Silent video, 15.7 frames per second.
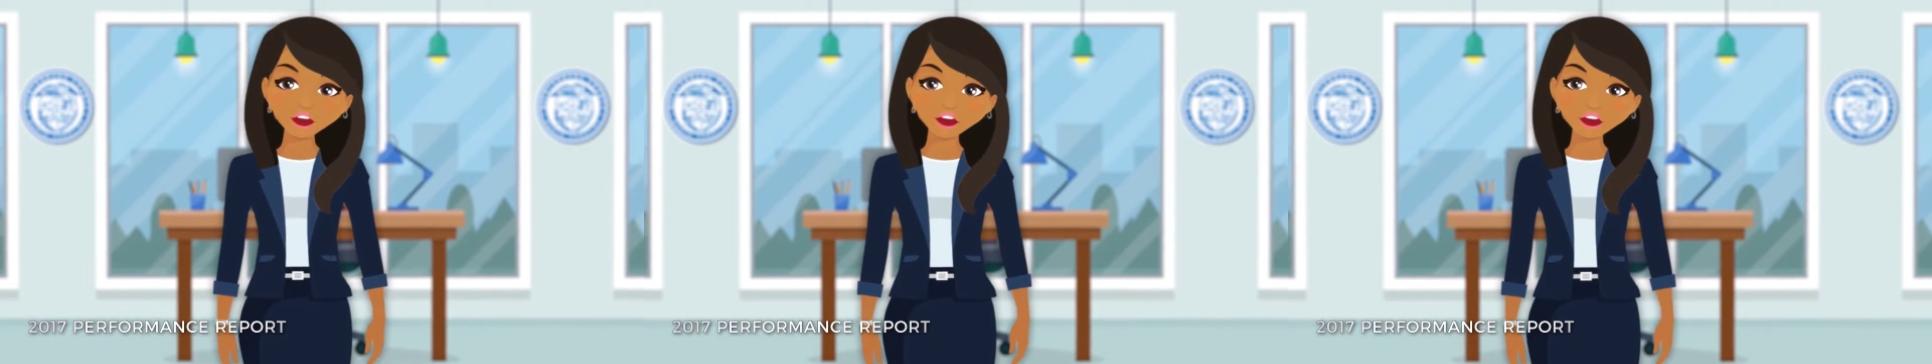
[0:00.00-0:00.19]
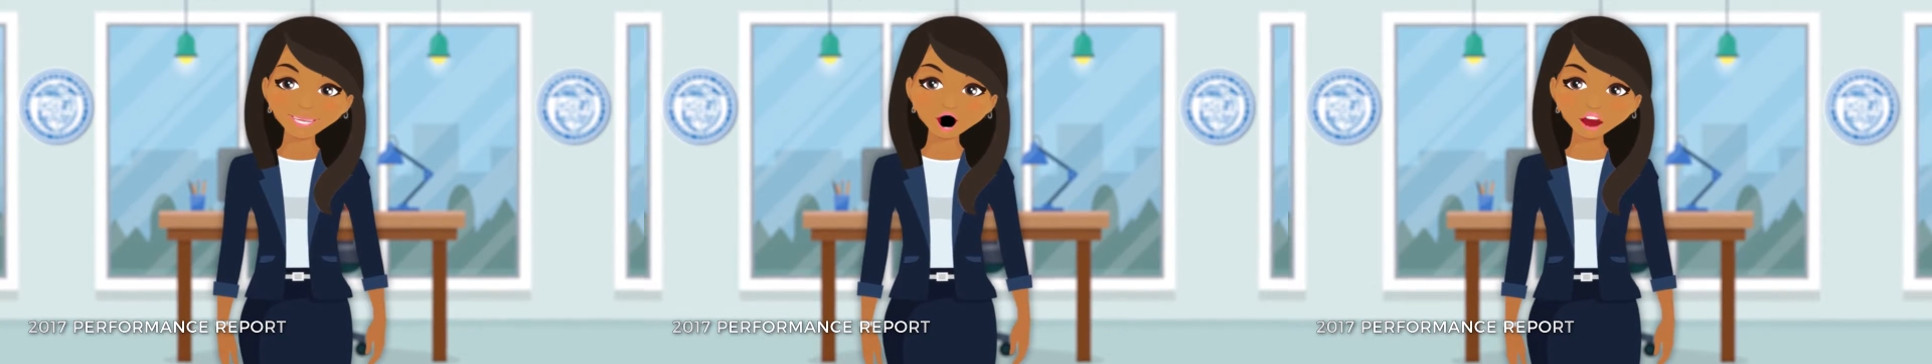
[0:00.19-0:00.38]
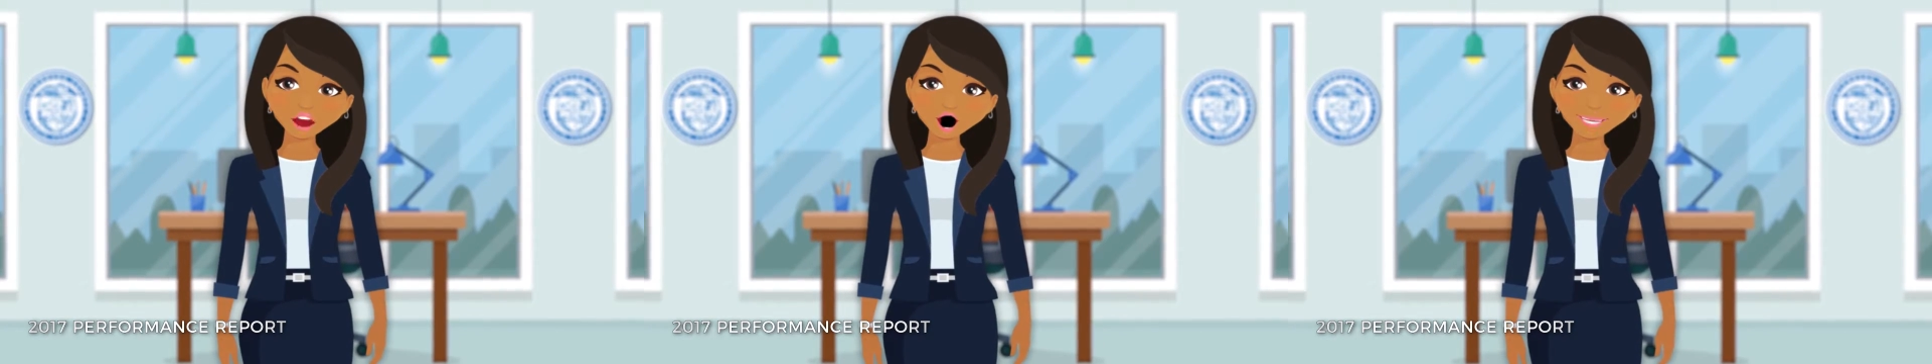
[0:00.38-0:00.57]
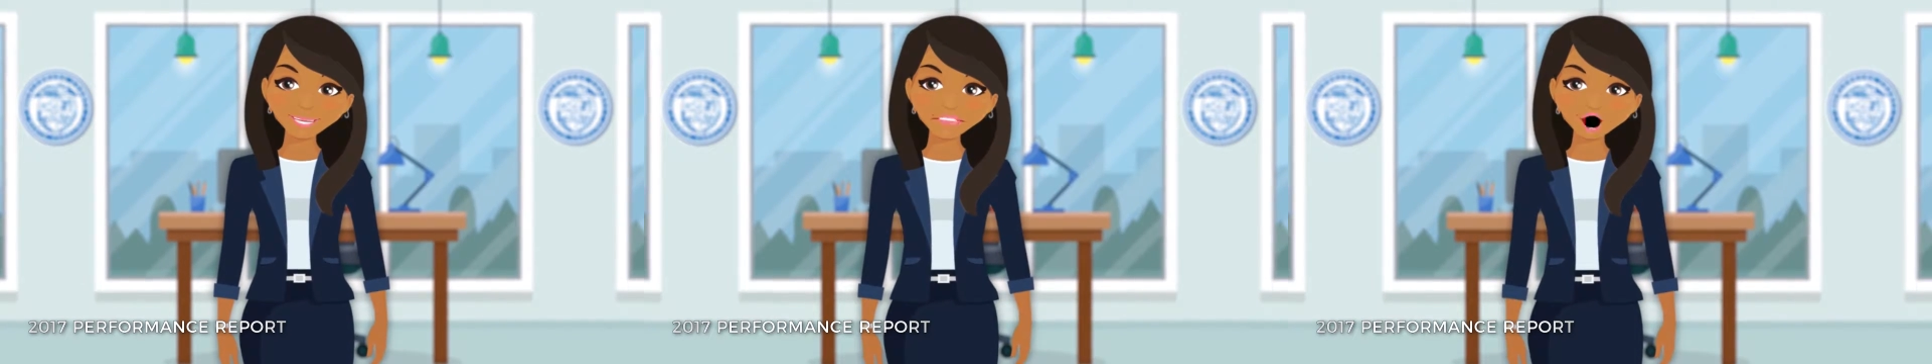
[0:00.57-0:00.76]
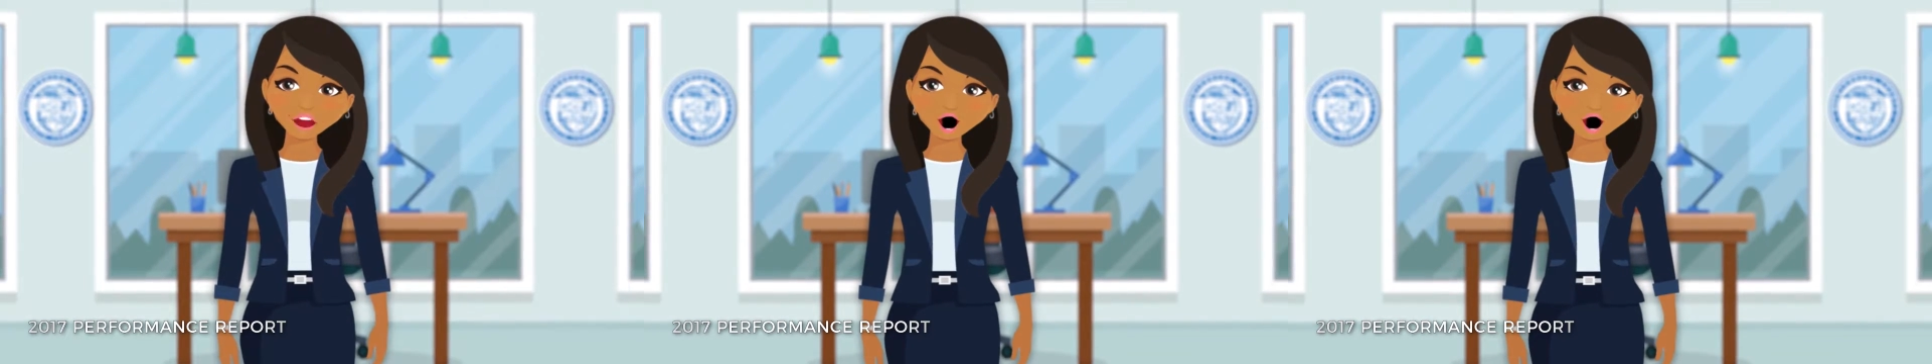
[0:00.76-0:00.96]
into the
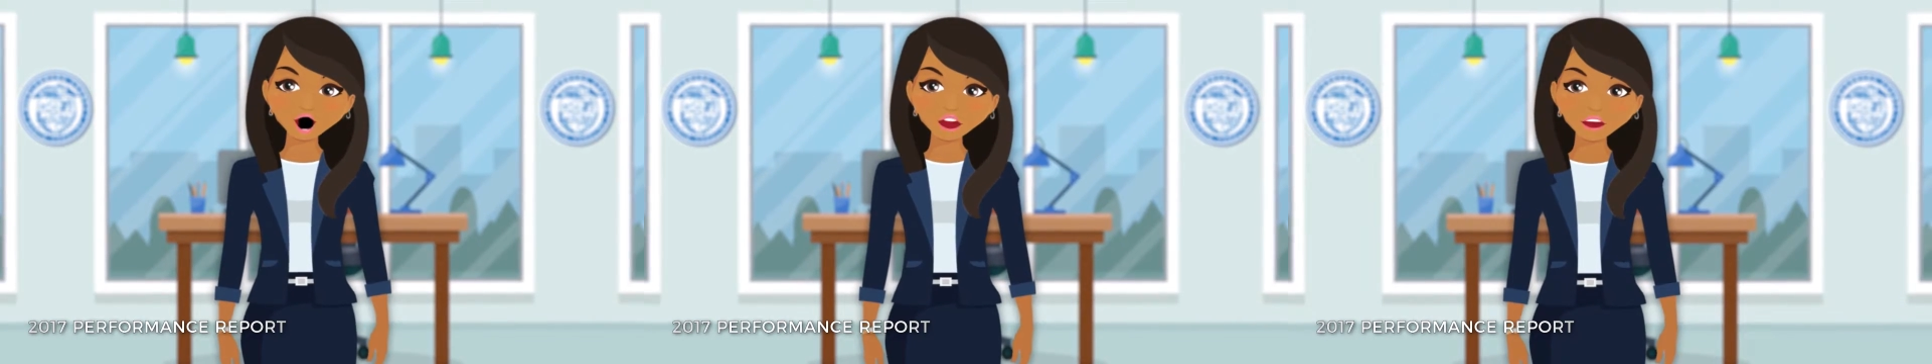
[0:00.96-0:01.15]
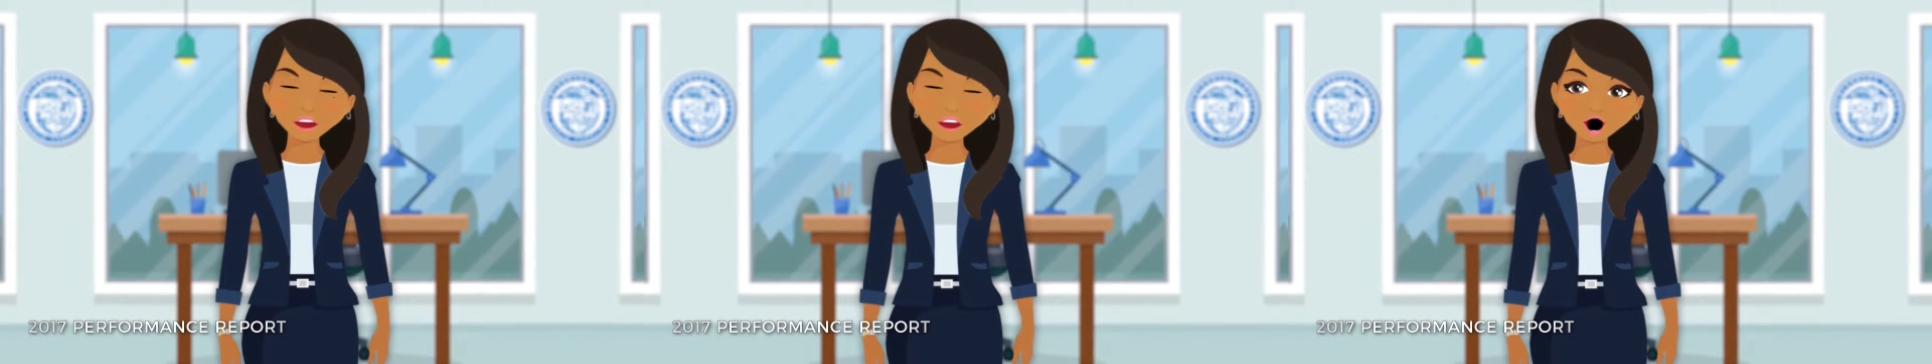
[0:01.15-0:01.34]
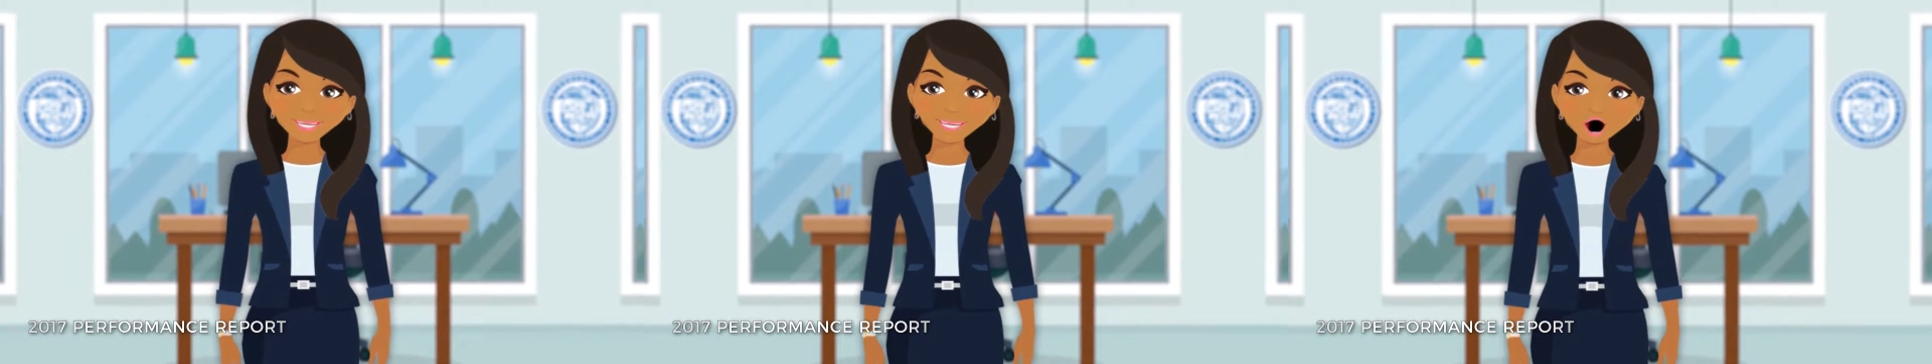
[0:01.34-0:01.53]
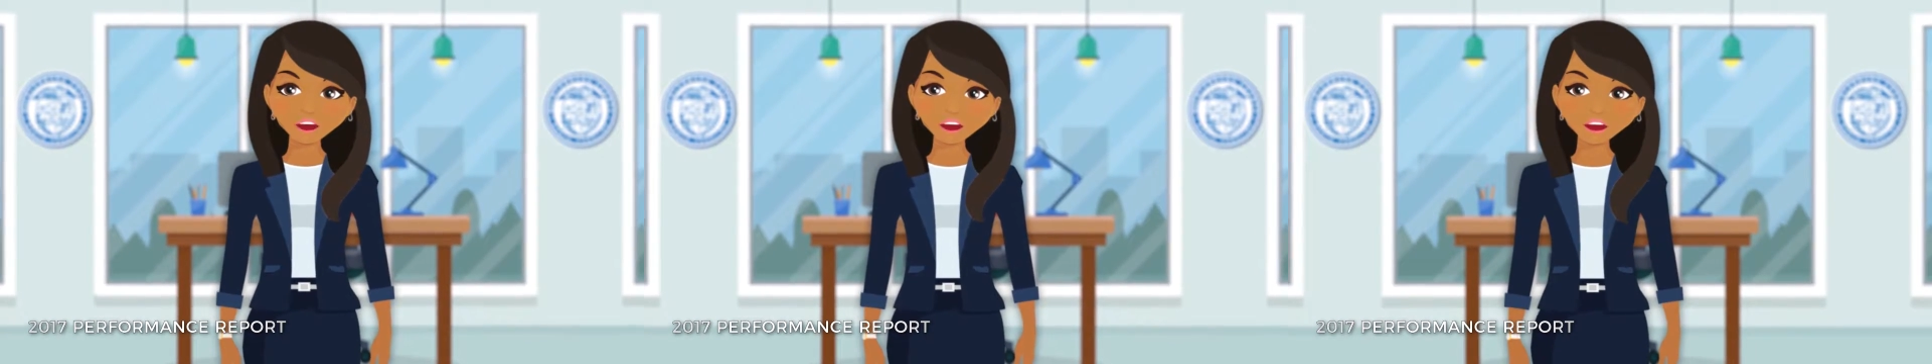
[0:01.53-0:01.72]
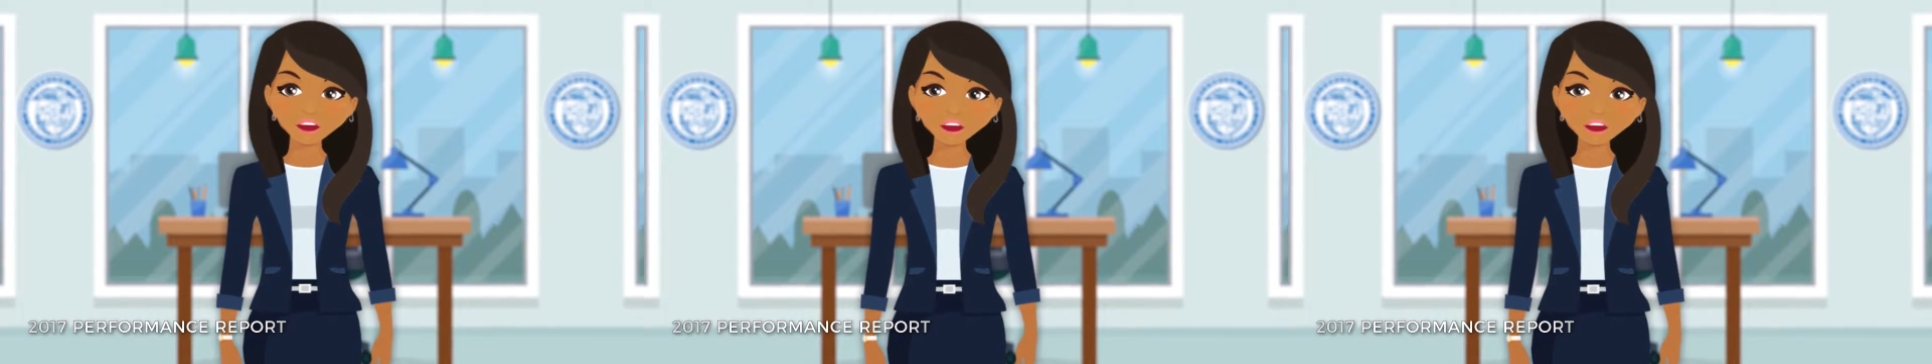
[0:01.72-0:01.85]
wonderful work we are doing in the